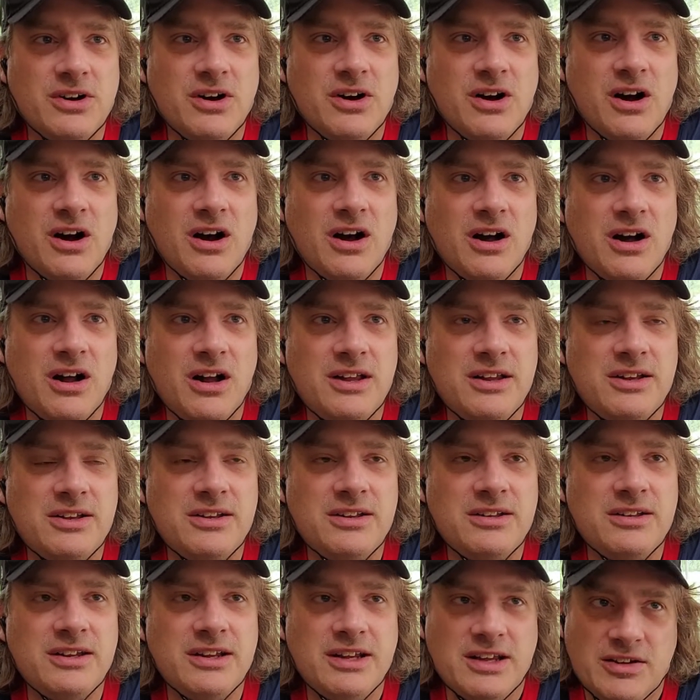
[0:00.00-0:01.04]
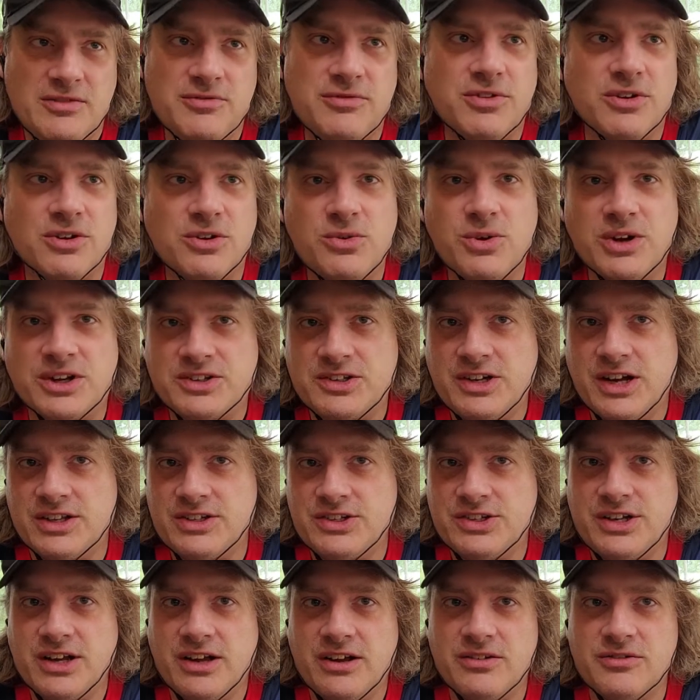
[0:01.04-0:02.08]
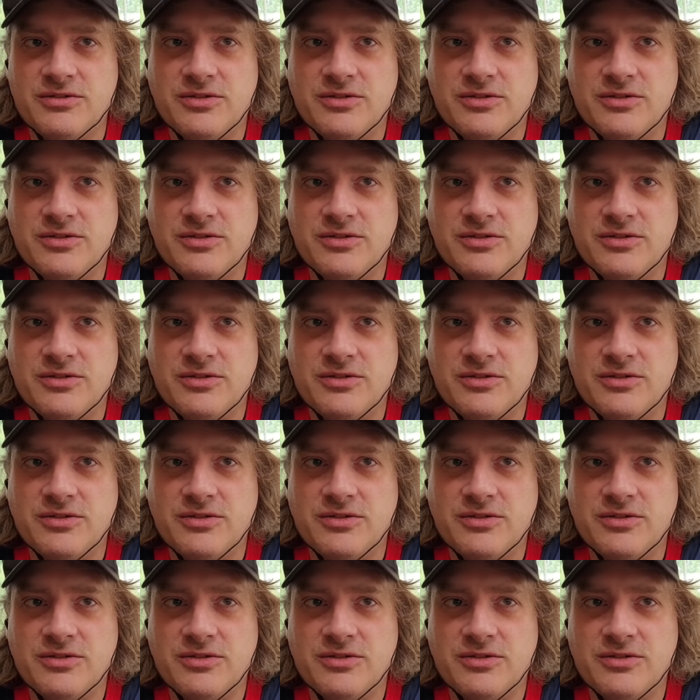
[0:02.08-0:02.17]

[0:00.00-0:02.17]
on it for a quick touchdown.